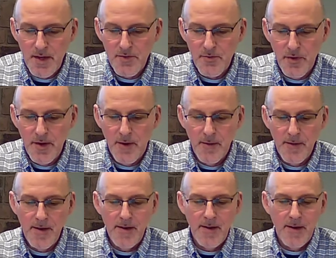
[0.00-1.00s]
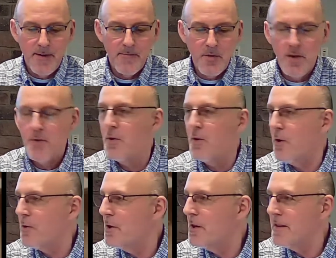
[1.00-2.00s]
well. And you know, we're all
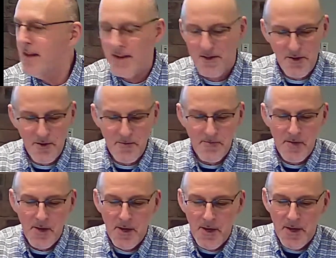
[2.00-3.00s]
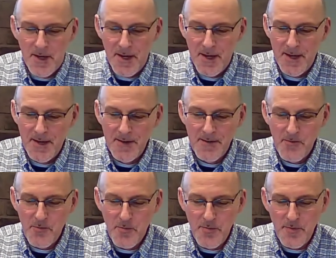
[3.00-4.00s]
good at that too.
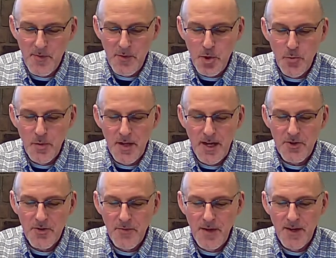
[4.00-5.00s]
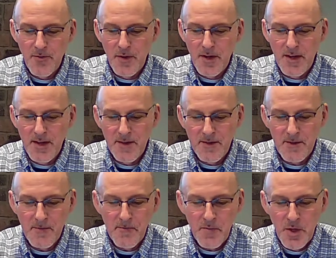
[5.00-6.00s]
Human nature being what it is.
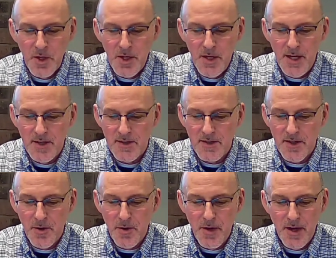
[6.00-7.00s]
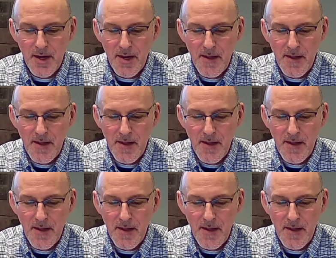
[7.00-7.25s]
And so I'm